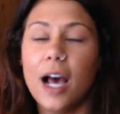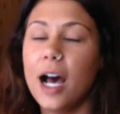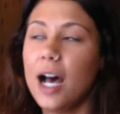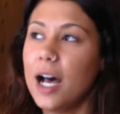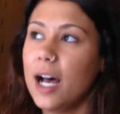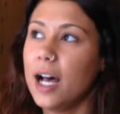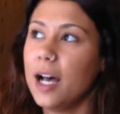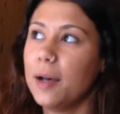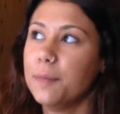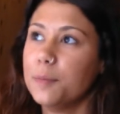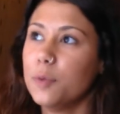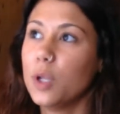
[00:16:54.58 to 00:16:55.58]

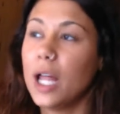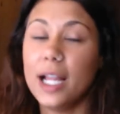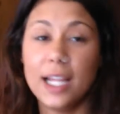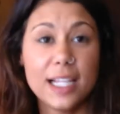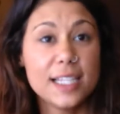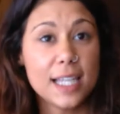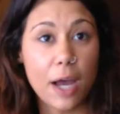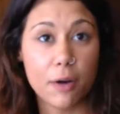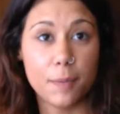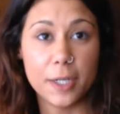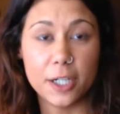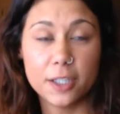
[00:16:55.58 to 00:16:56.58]
Well, I like
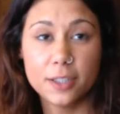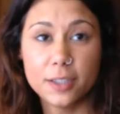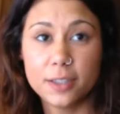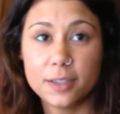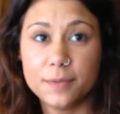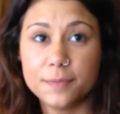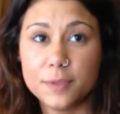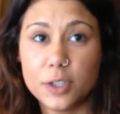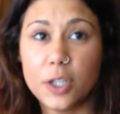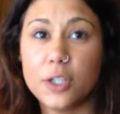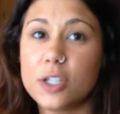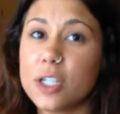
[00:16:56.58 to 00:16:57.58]
sour beers.
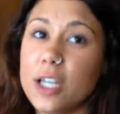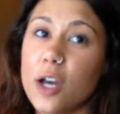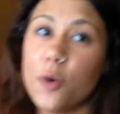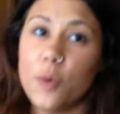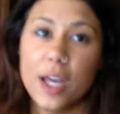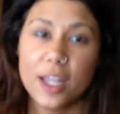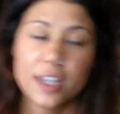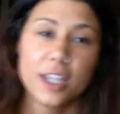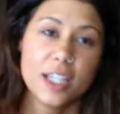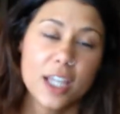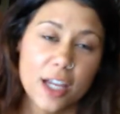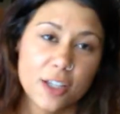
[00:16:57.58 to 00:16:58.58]
So I usually go with the
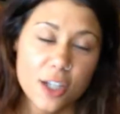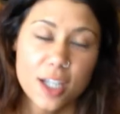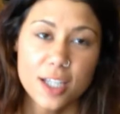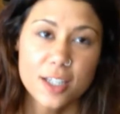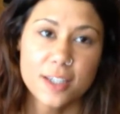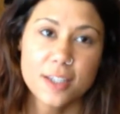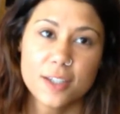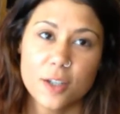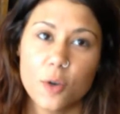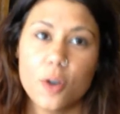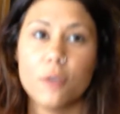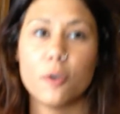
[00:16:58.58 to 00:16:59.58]
Duchess
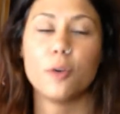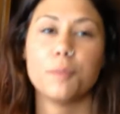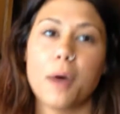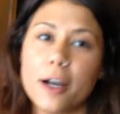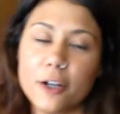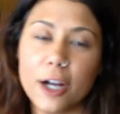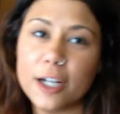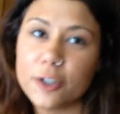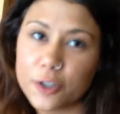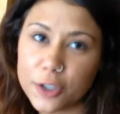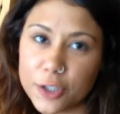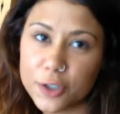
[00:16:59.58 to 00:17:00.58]
or Rodenbach Grand
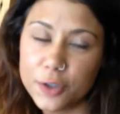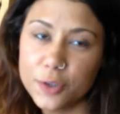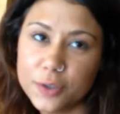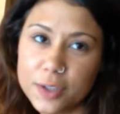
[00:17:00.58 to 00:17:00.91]
Cru.